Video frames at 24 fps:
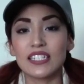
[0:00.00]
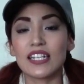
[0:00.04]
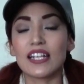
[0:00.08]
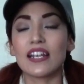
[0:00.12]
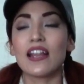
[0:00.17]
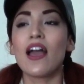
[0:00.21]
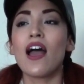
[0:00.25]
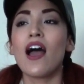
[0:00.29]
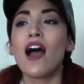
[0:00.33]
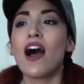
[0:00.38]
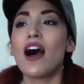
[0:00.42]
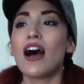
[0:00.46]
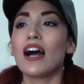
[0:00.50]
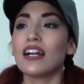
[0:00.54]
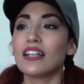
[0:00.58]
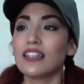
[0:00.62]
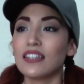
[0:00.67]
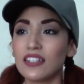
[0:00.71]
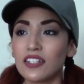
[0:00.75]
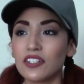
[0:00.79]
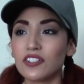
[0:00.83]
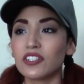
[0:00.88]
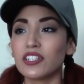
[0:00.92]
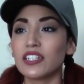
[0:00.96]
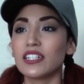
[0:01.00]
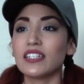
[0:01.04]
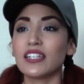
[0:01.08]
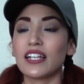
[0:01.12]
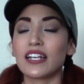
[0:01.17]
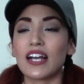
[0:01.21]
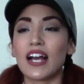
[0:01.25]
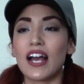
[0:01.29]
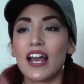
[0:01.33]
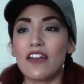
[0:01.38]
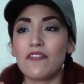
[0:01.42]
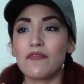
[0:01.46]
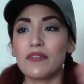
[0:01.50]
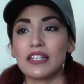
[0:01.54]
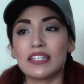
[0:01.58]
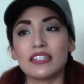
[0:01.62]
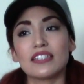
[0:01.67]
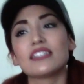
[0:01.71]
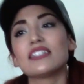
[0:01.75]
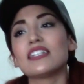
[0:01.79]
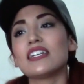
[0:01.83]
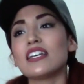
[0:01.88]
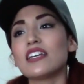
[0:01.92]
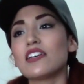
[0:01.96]
And I literally, like, I've been
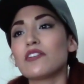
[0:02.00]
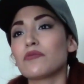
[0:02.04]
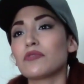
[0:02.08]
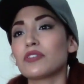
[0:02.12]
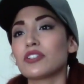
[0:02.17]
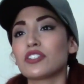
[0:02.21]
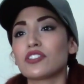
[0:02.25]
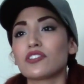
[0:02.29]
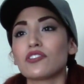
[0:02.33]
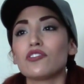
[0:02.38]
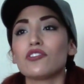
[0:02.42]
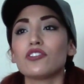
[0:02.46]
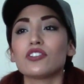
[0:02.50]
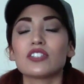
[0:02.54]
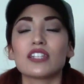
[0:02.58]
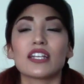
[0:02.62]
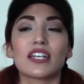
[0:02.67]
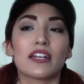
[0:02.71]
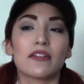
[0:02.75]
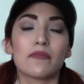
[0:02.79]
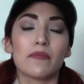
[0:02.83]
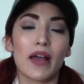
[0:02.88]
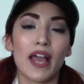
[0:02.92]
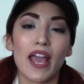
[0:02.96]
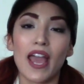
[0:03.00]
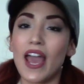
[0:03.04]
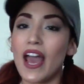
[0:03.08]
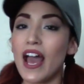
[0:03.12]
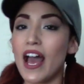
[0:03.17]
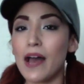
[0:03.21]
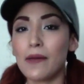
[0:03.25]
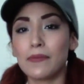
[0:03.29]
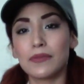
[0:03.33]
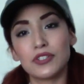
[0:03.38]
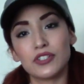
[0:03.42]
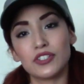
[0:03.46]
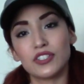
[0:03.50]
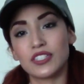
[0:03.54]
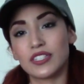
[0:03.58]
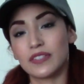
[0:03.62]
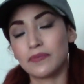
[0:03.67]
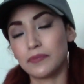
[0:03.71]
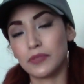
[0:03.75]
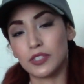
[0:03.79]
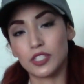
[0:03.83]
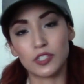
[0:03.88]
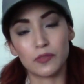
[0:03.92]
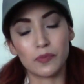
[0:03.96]
seeing results, like in my abs, there's
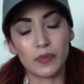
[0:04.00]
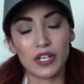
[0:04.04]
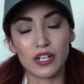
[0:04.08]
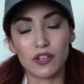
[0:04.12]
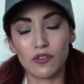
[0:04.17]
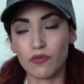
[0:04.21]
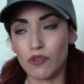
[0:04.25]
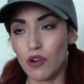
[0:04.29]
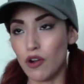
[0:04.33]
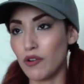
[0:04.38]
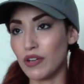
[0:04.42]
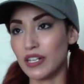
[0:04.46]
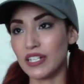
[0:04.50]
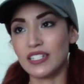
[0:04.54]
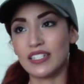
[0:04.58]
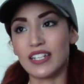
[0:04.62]
just been growing